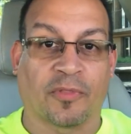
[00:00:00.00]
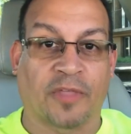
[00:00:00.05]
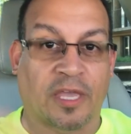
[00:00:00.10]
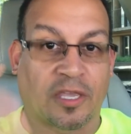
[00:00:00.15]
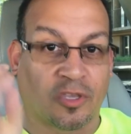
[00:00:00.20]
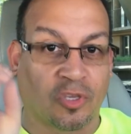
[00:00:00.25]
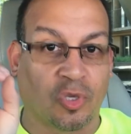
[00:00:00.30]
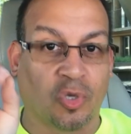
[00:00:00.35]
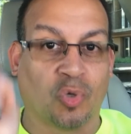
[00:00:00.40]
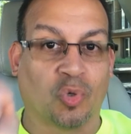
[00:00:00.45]
that
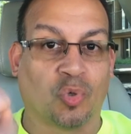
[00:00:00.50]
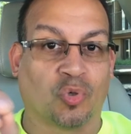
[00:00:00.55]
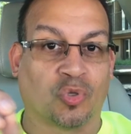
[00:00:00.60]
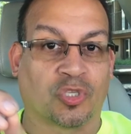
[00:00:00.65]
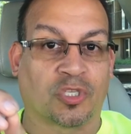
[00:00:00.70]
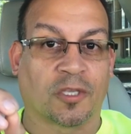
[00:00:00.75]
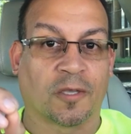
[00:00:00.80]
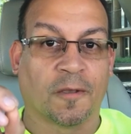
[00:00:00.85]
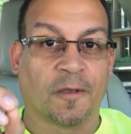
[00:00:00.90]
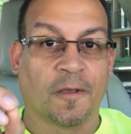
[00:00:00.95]

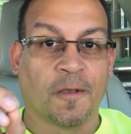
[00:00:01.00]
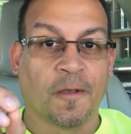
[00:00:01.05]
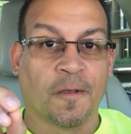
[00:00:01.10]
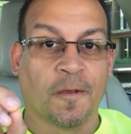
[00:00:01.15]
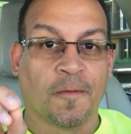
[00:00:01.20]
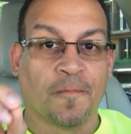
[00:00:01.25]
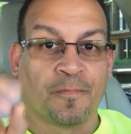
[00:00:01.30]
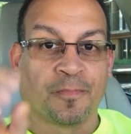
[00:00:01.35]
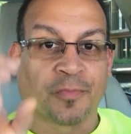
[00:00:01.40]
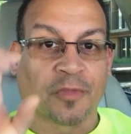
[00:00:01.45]
use
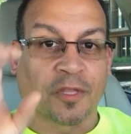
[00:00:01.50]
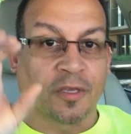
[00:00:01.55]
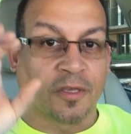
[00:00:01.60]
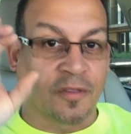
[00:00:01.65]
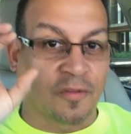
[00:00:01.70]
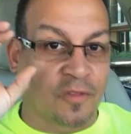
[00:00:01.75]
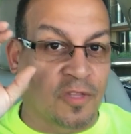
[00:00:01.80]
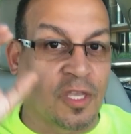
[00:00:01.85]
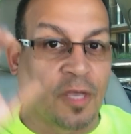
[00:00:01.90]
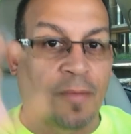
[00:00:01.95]

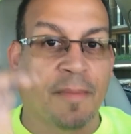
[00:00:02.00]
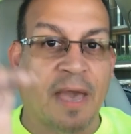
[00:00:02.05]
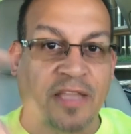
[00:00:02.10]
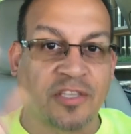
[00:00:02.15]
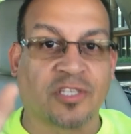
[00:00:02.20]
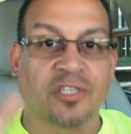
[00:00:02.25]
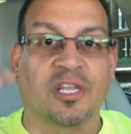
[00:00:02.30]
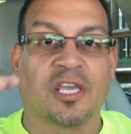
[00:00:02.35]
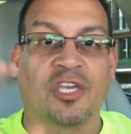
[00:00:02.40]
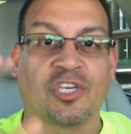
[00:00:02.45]
the
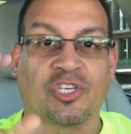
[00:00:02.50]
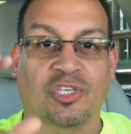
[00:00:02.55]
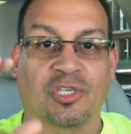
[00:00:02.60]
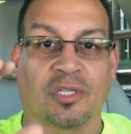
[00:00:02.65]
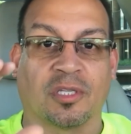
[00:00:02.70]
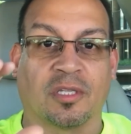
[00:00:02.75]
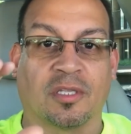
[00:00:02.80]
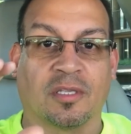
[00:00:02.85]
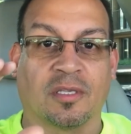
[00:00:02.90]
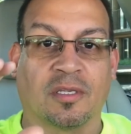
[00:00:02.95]

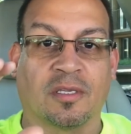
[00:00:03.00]
imagination.